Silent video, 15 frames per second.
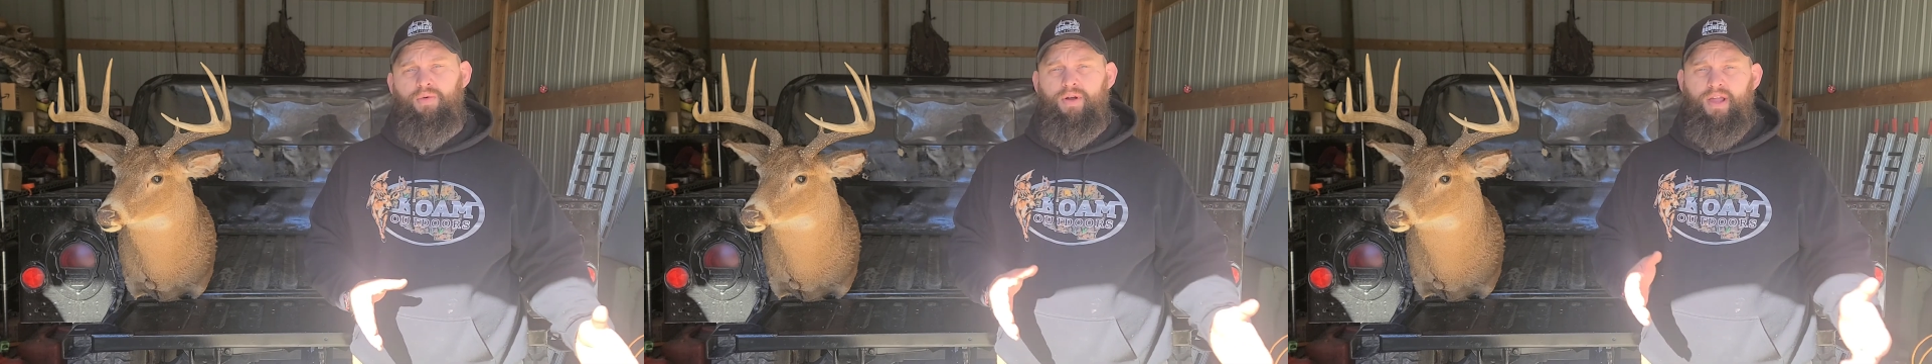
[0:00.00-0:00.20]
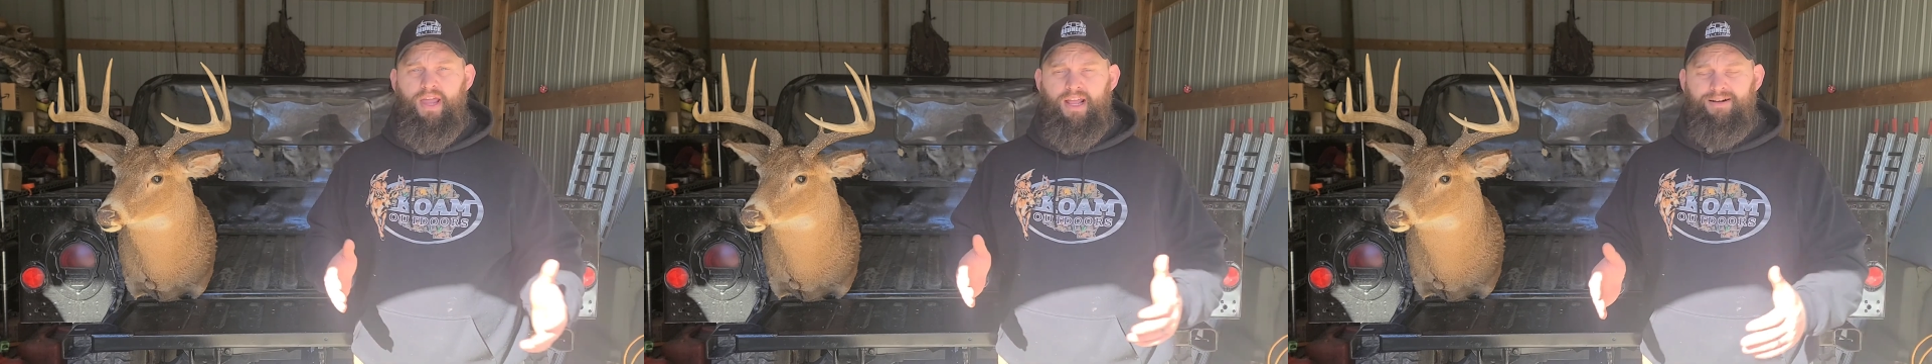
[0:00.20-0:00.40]

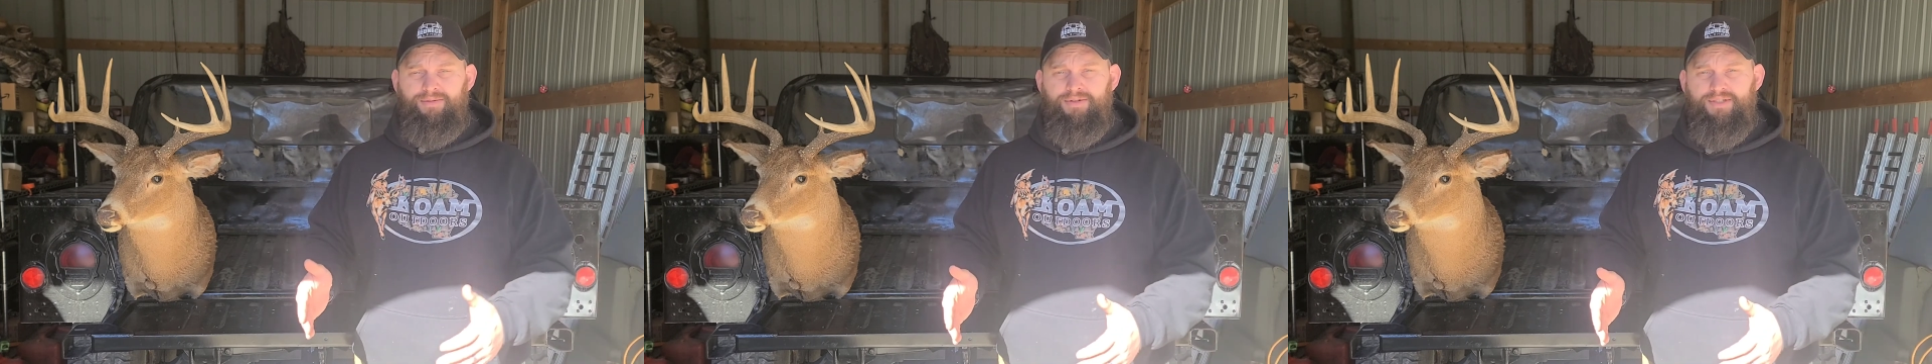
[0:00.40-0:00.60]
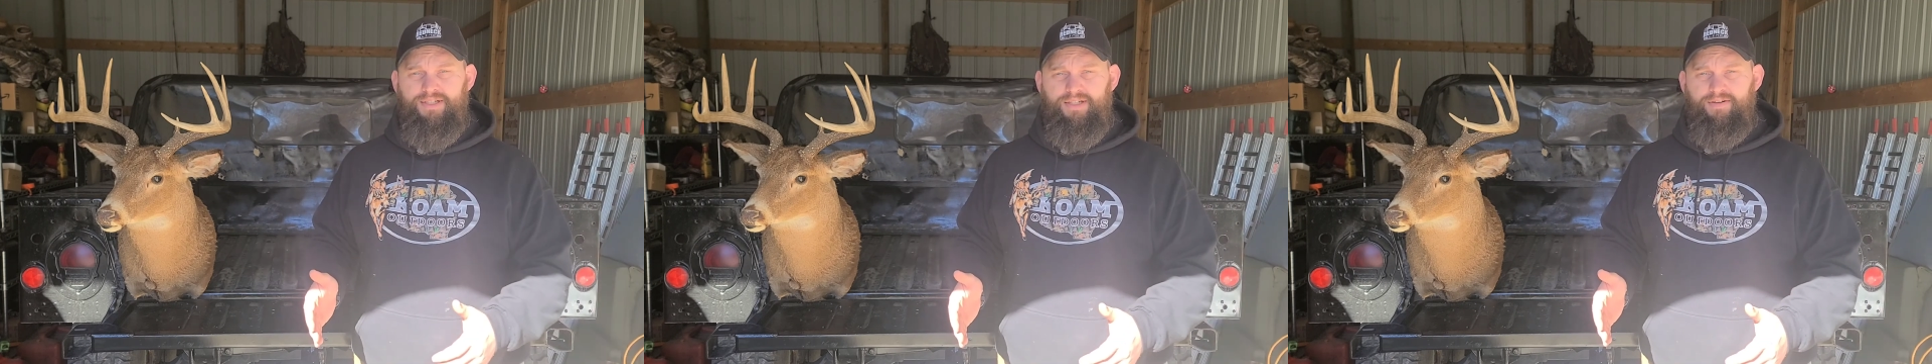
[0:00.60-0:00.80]
what
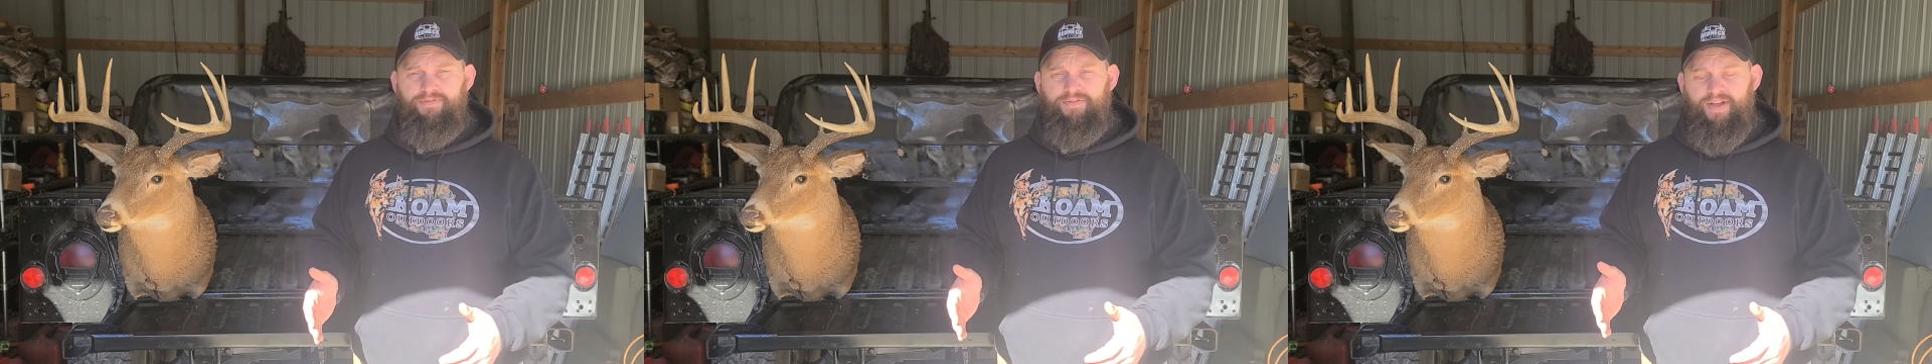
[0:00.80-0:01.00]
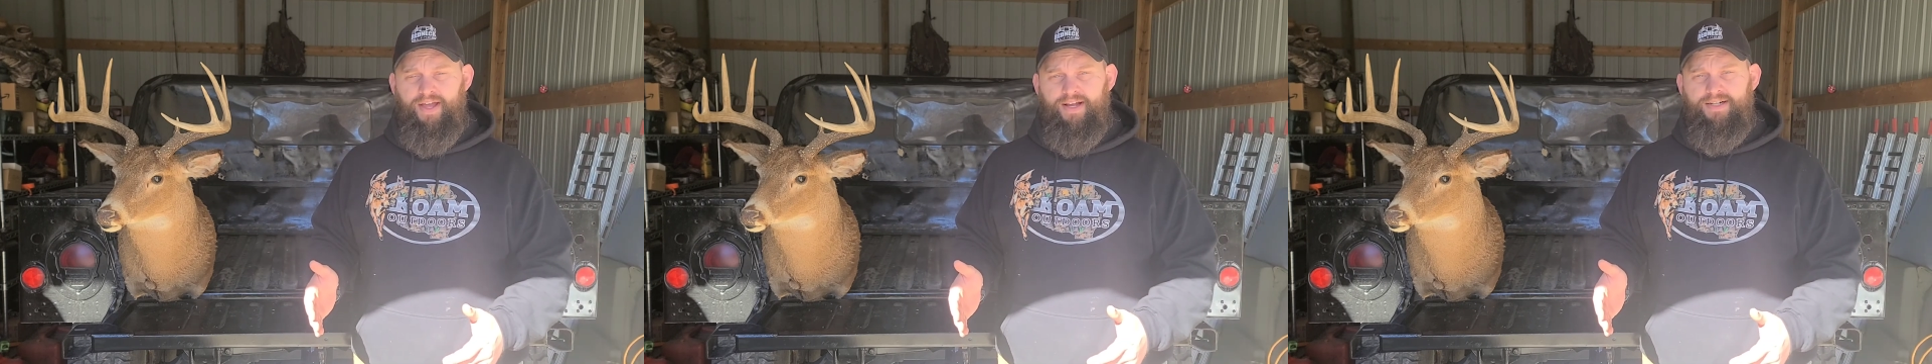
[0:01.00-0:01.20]
animals it
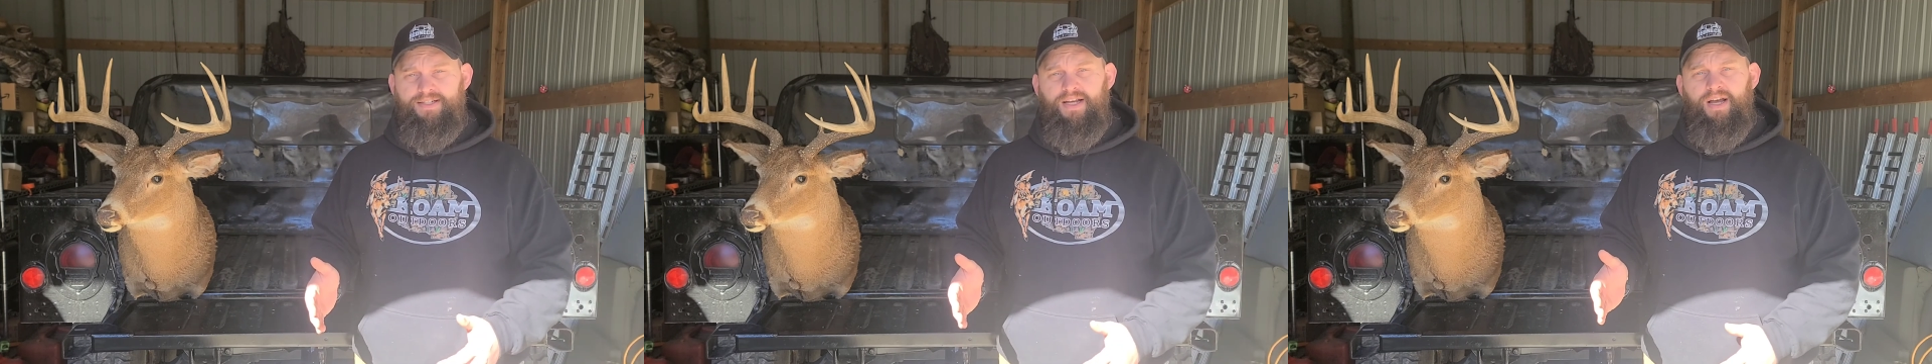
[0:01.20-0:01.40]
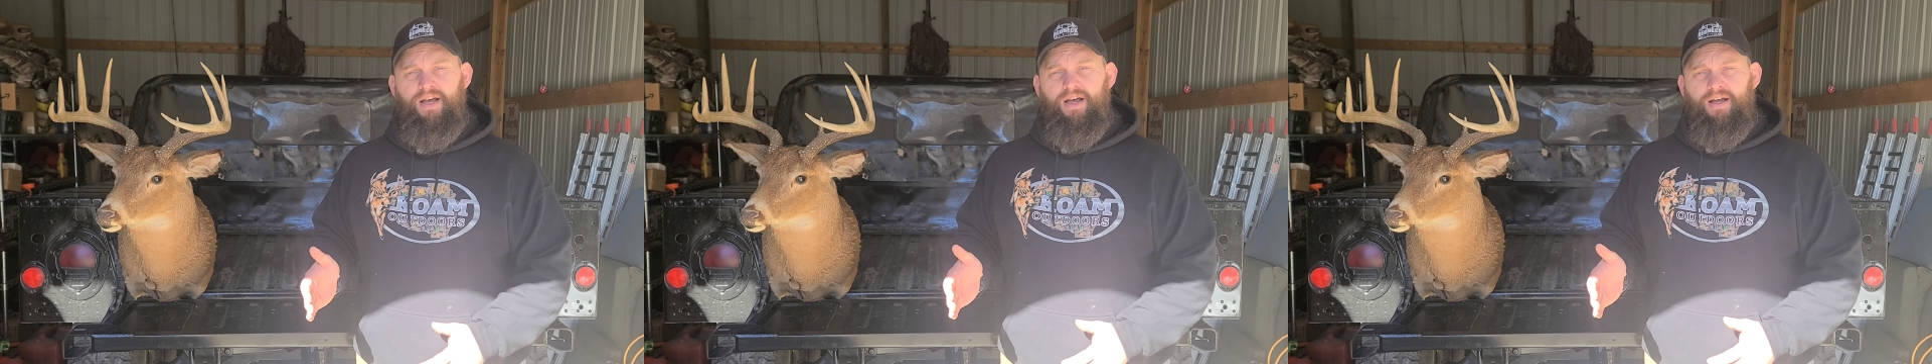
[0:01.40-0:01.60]
affects,